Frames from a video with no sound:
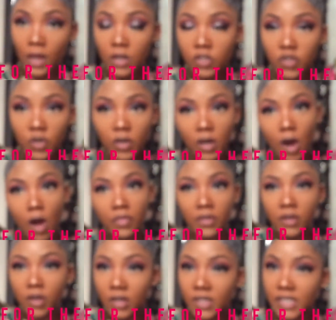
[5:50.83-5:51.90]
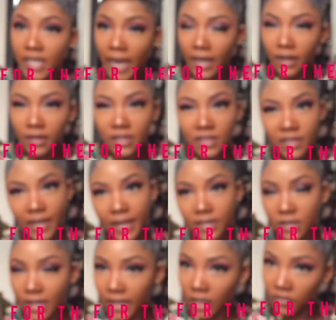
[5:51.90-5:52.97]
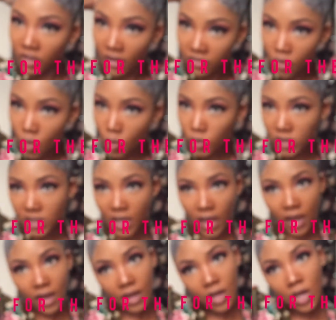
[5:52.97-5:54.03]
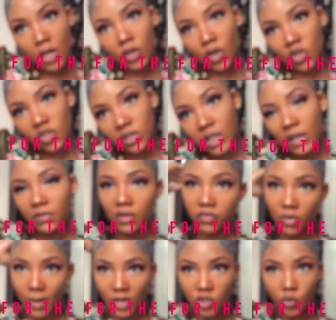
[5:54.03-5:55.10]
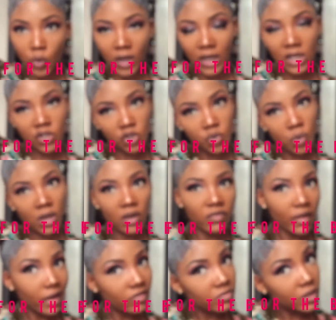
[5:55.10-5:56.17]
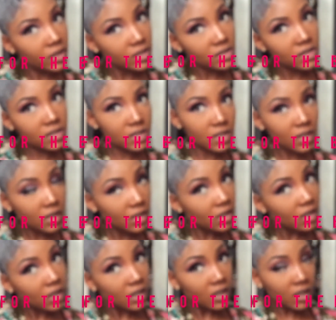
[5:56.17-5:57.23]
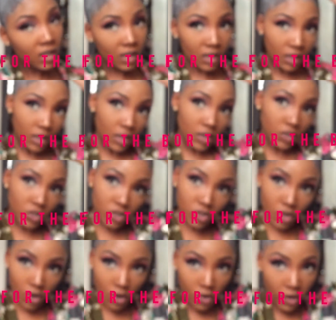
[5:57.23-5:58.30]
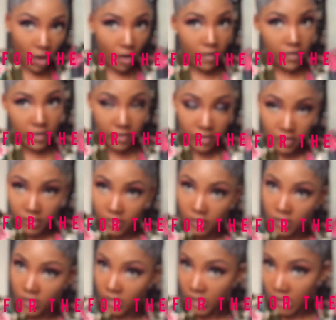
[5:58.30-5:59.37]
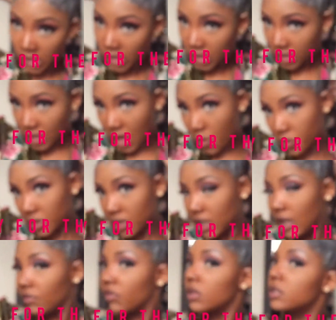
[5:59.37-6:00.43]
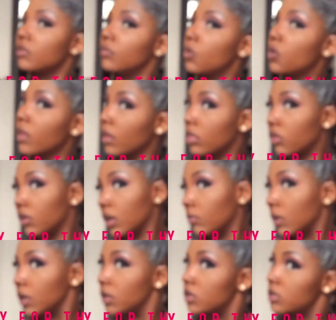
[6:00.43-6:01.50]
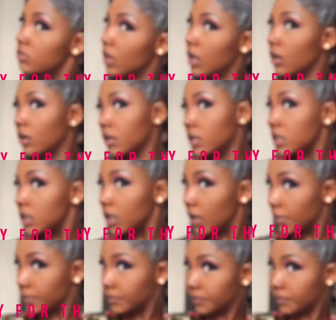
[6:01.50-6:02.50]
So on the container, it says like if you have coarse hair, you should leave it for about 20 to 25 minutes. So yeah. I wouldn't leave this for more than 30 minutes, really, honestly.